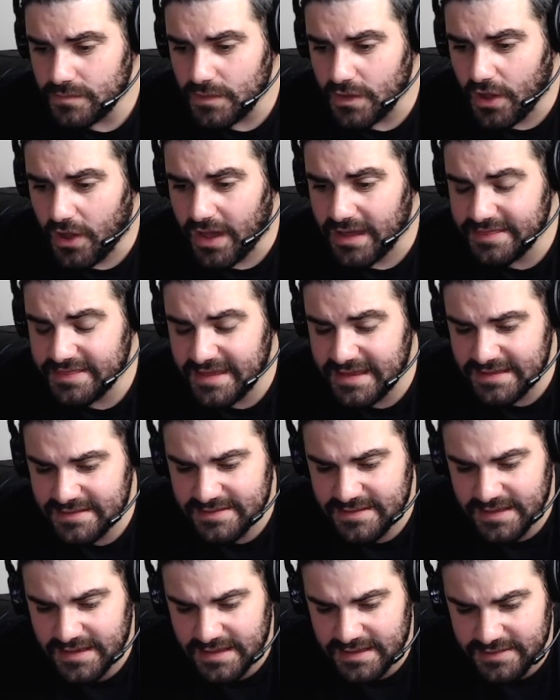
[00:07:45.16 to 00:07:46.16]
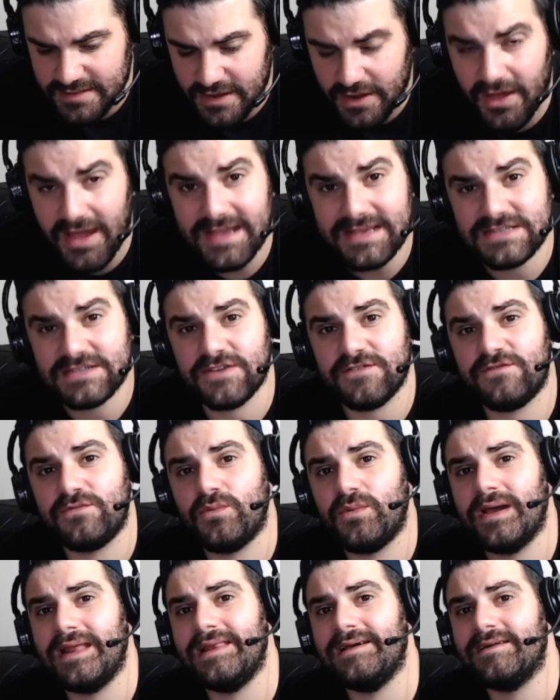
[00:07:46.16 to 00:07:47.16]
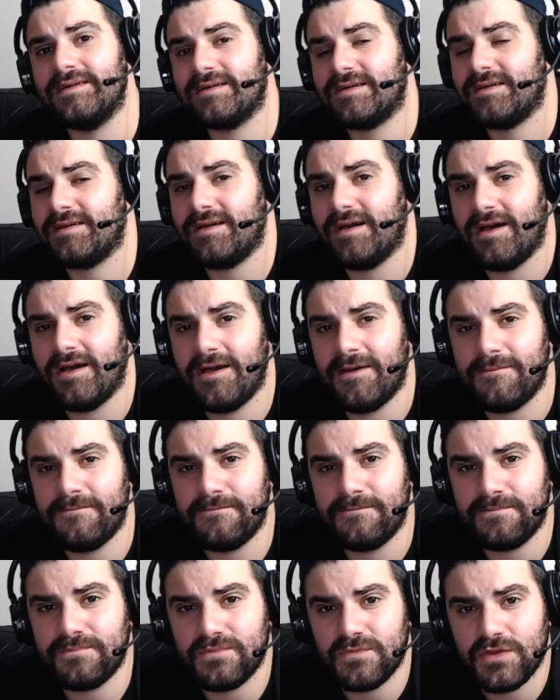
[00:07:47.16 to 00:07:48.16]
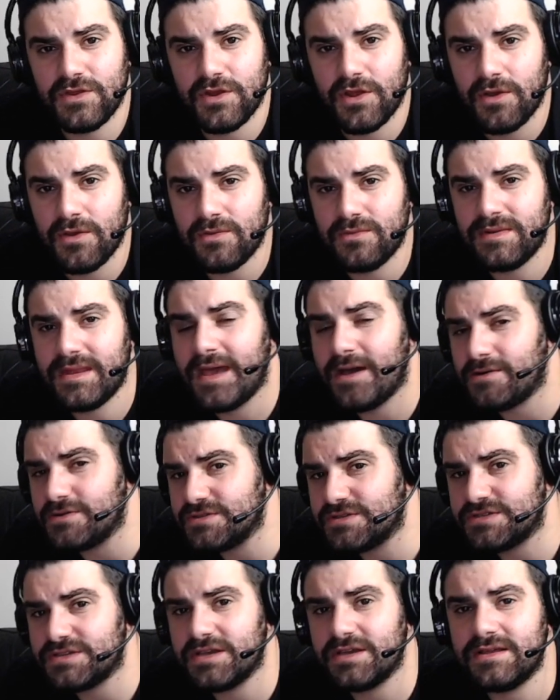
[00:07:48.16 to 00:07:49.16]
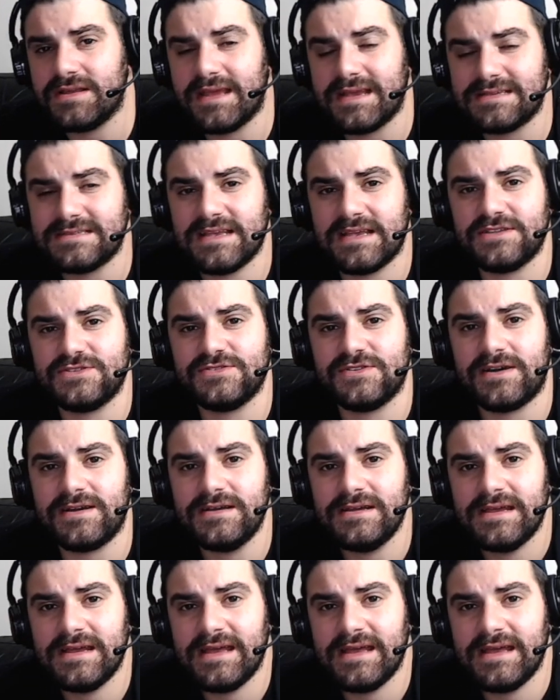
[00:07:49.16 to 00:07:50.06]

I think that the likes of Willock, um, you know, Nelson, etc.,